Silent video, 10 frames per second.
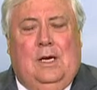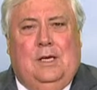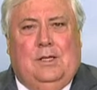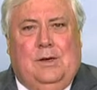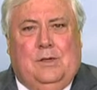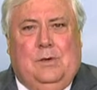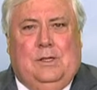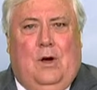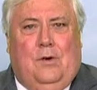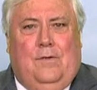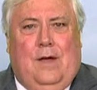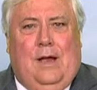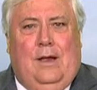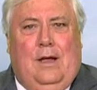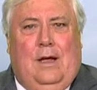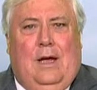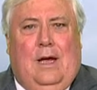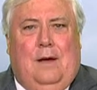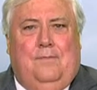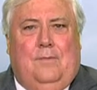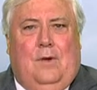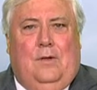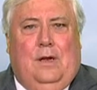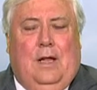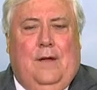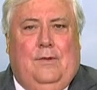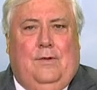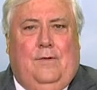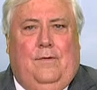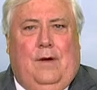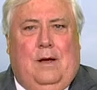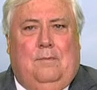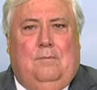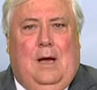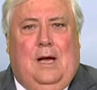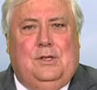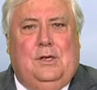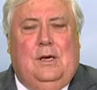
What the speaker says: So as a result of that, on the 11th of March,